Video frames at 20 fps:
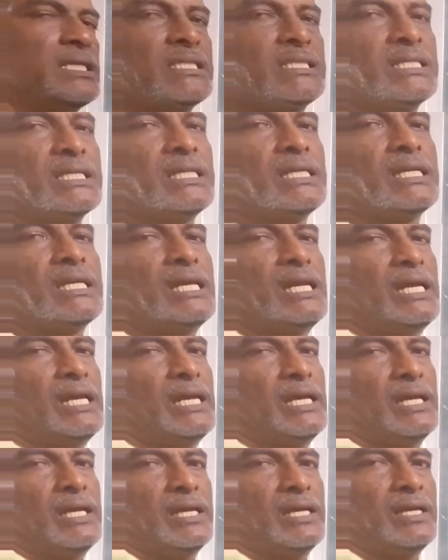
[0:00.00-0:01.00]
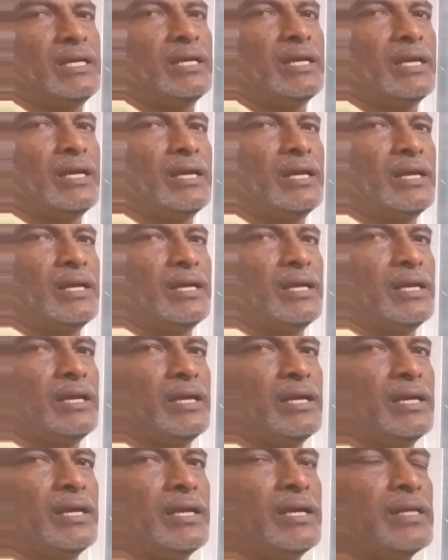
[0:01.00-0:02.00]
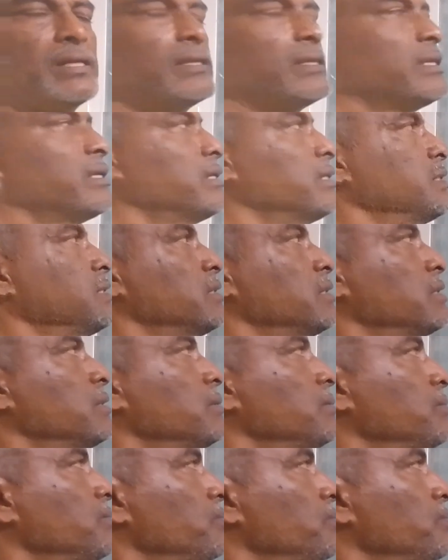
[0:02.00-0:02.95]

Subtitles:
recently in the